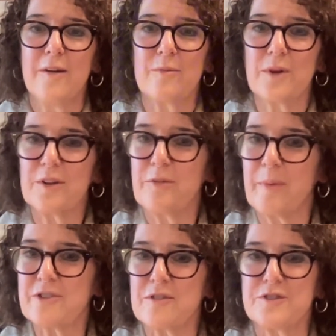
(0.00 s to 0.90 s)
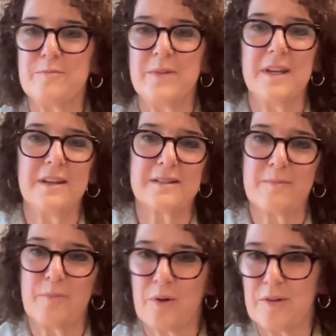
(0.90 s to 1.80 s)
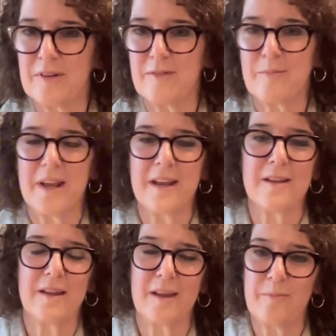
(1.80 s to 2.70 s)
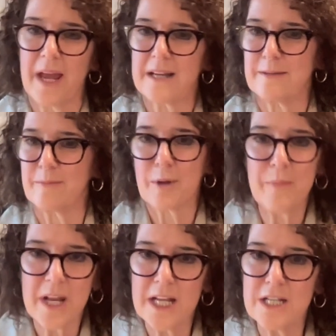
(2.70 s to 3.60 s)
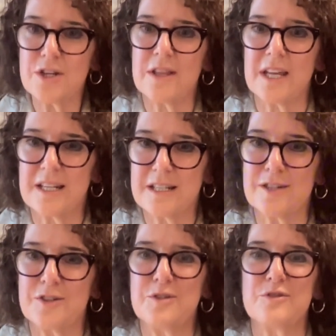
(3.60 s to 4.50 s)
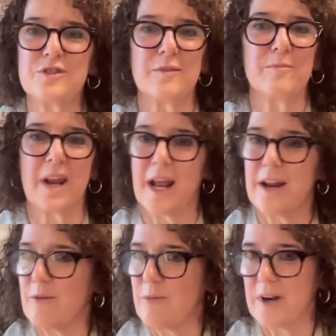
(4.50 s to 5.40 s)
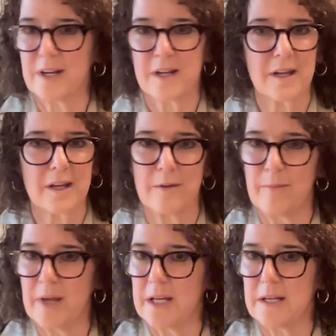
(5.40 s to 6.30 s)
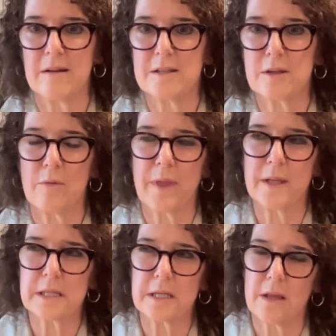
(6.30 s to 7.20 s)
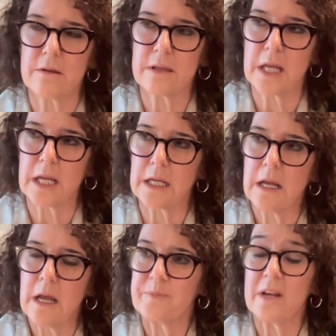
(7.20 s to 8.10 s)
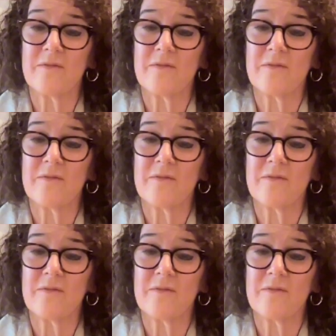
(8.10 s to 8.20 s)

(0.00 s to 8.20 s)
really special to me. It's important. It's made an impact. I'm committed to the institution, but I don't want to commit. So that's another thing, like